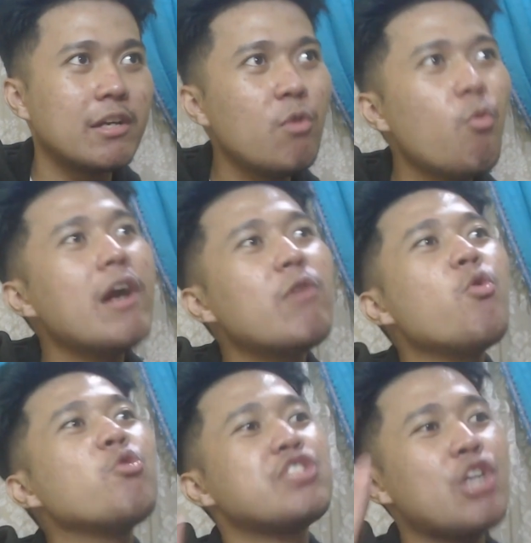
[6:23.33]
The one
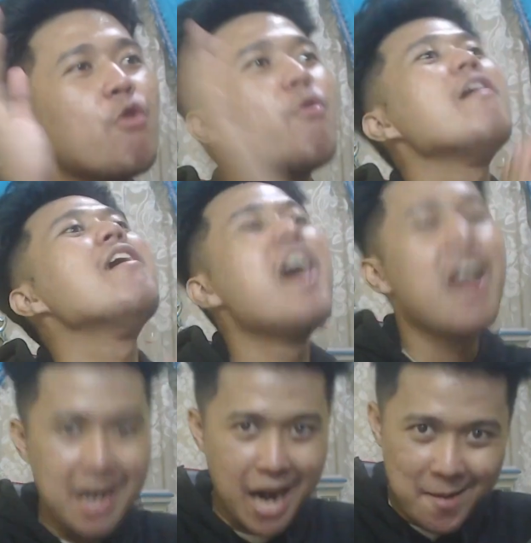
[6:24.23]
who show
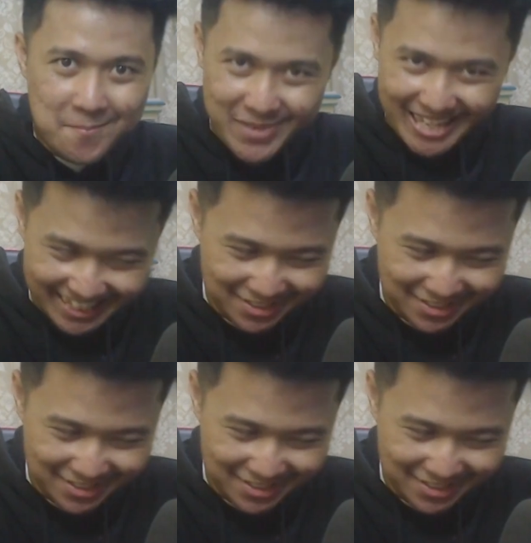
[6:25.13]
her armpit.